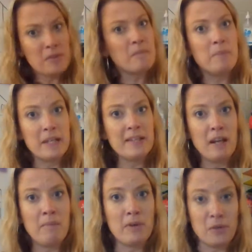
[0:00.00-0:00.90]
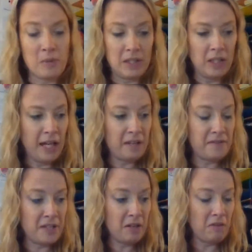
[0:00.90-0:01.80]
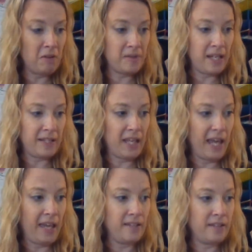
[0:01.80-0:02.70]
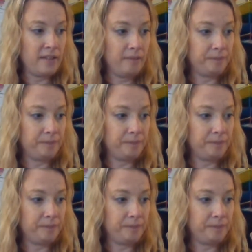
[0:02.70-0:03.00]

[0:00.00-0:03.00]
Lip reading: some big numbers with a lot of zeros at the end.